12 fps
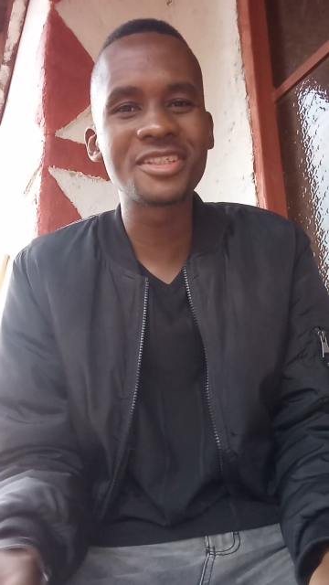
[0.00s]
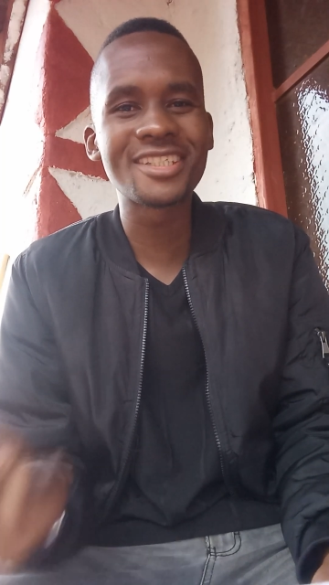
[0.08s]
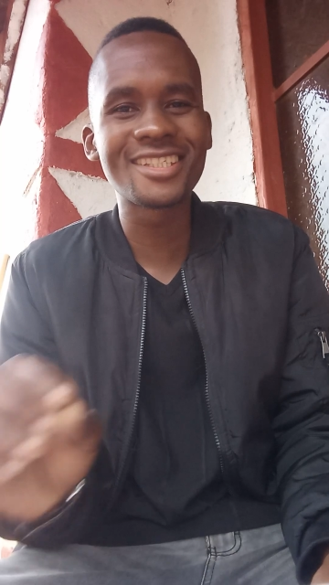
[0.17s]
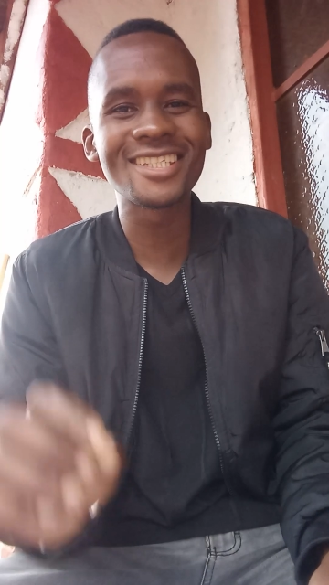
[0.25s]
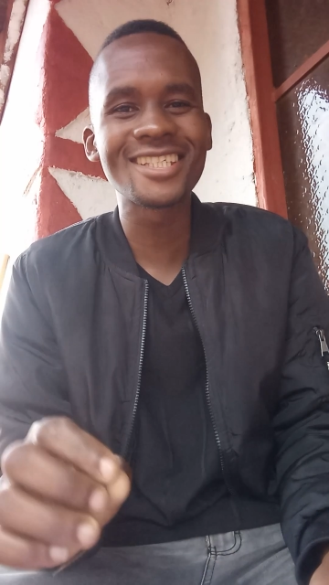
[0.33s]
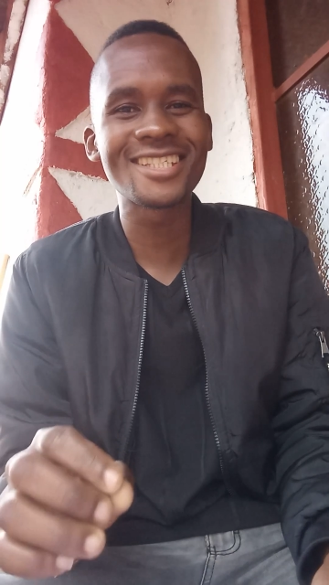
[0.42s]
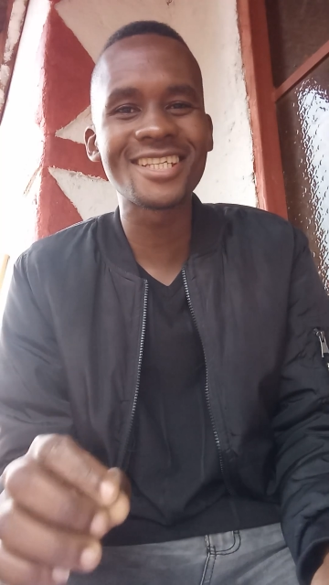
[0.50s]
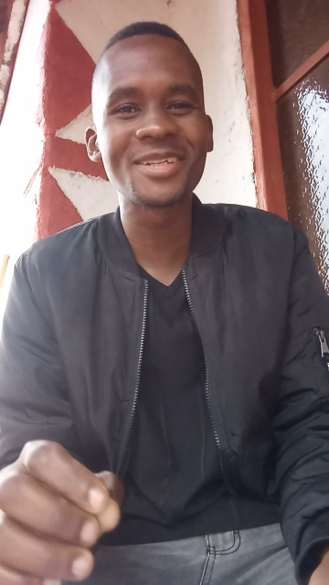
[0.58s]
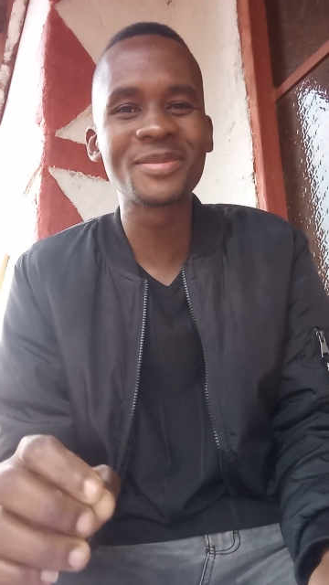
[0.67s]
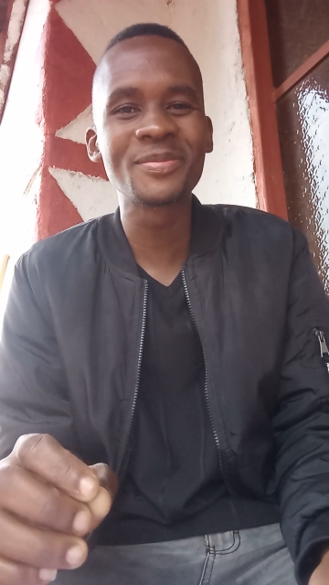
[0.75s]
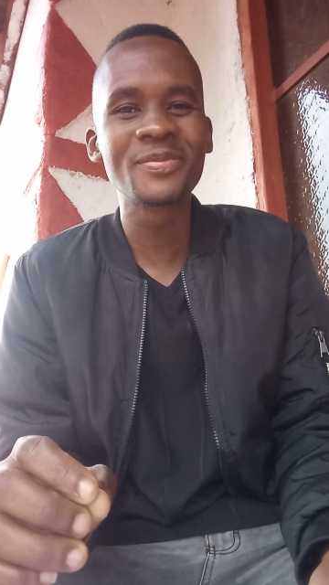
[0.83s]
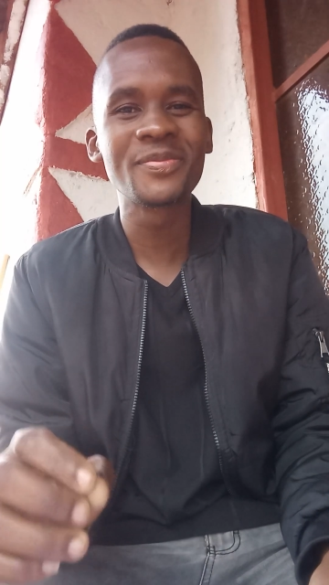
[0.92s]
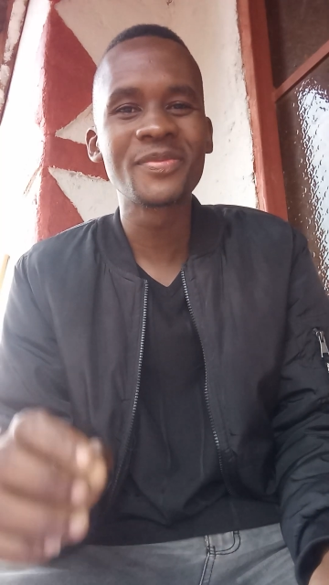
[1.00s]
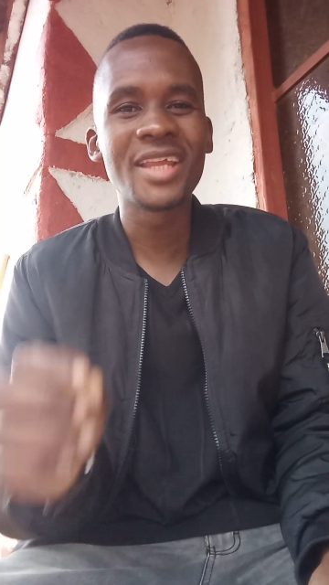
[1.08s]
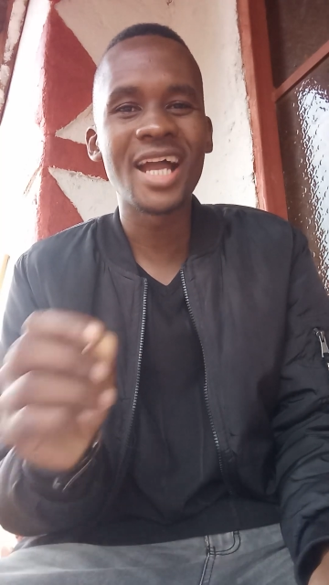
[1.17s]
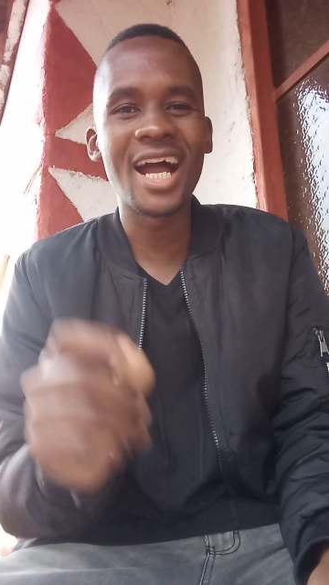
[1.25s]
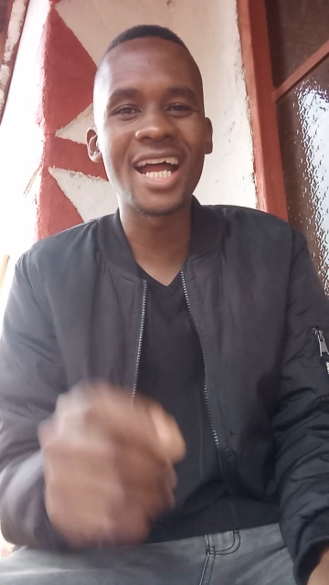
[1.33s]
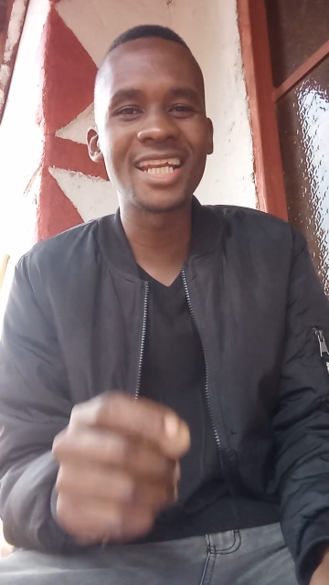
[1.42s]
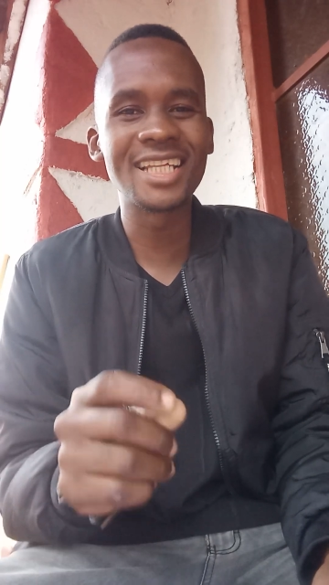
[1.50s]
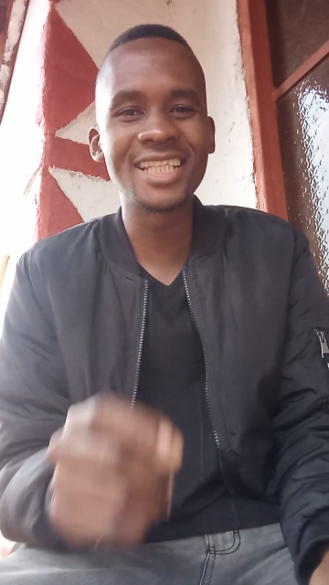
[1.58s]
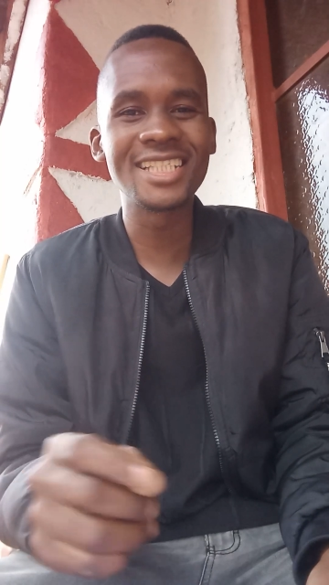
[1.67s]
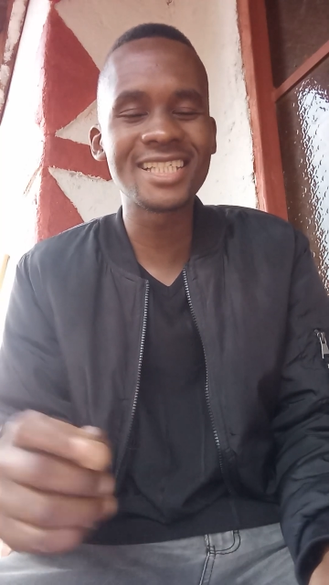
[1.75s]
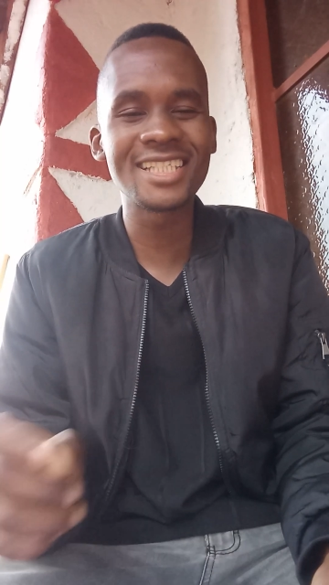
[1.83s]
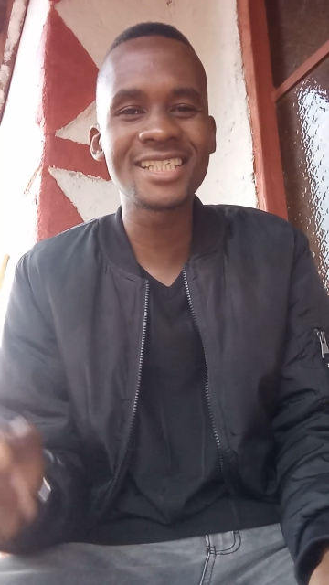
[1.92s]
system
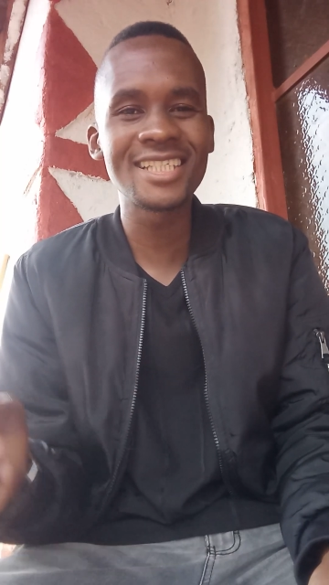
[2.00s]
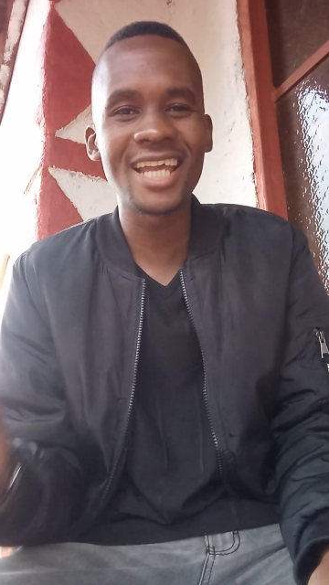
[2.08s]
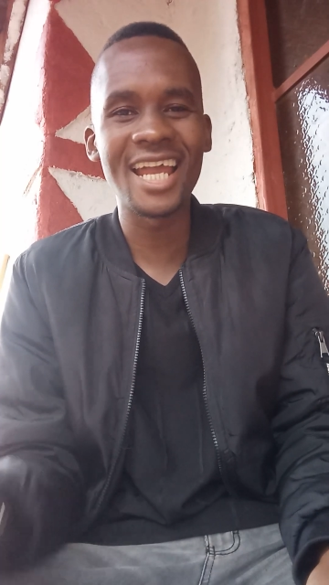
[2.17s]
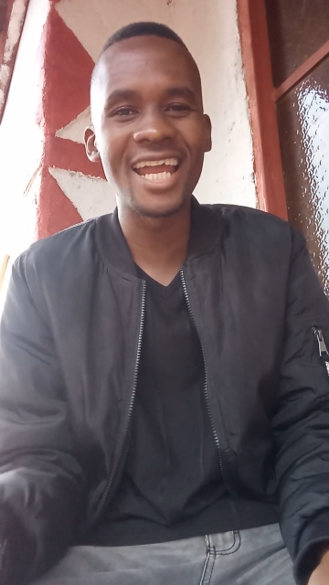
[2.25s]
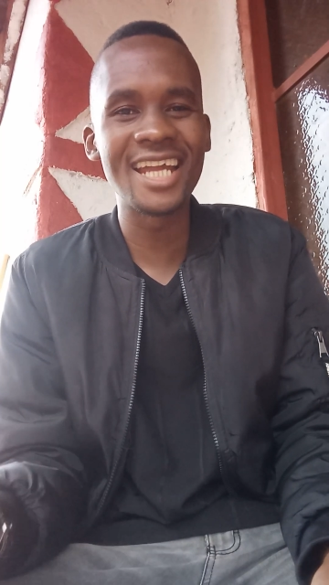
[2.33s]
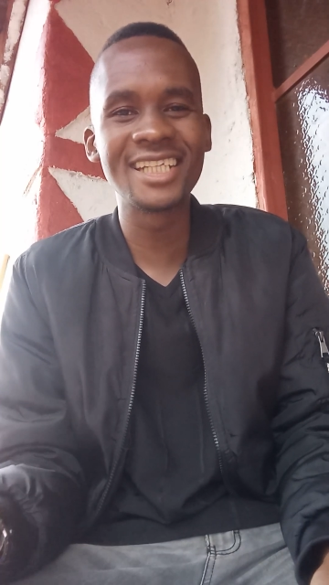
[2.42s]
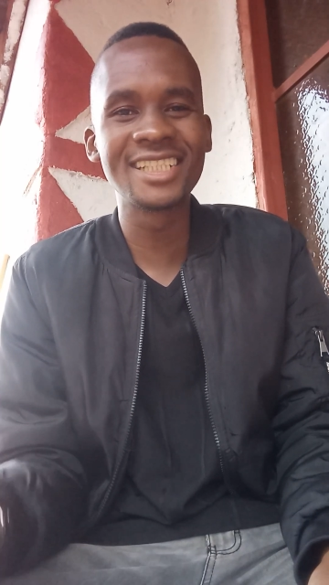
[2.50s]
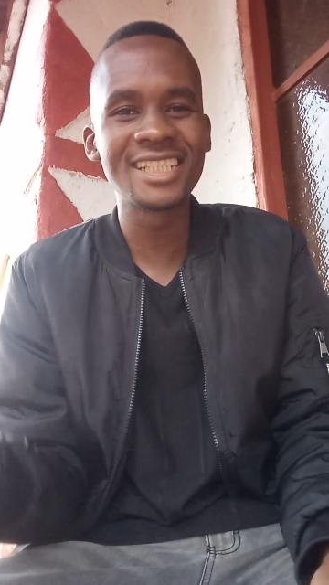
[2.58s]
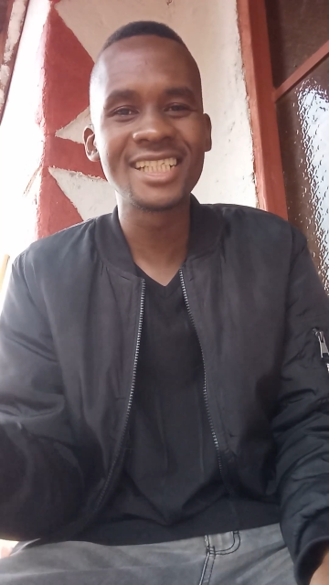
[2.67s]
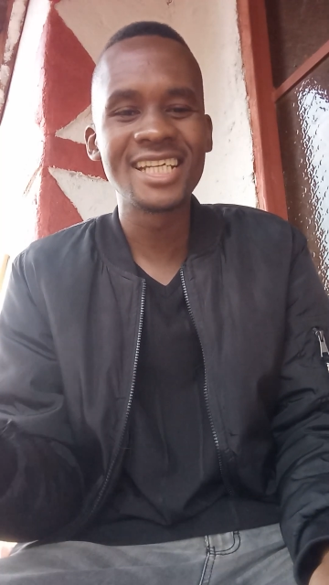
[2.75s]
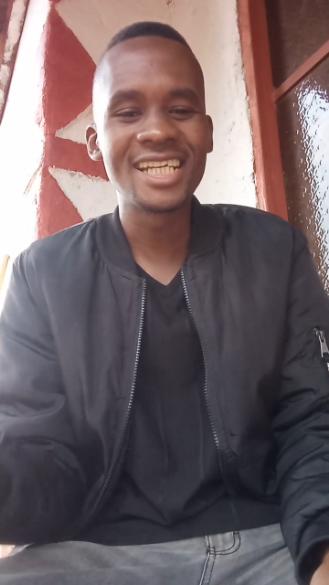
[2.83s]
analysis and